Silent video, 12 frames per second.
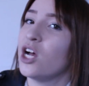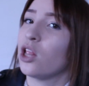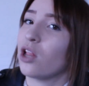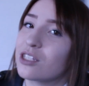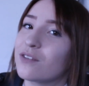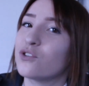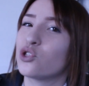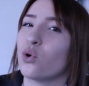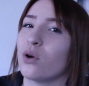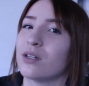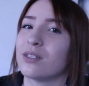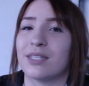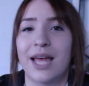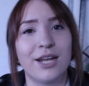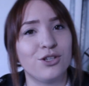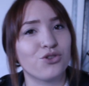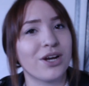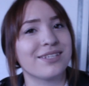lots of shorts
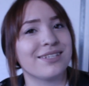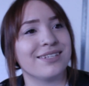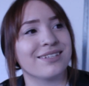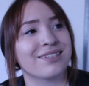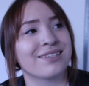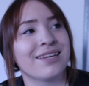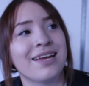and dresses.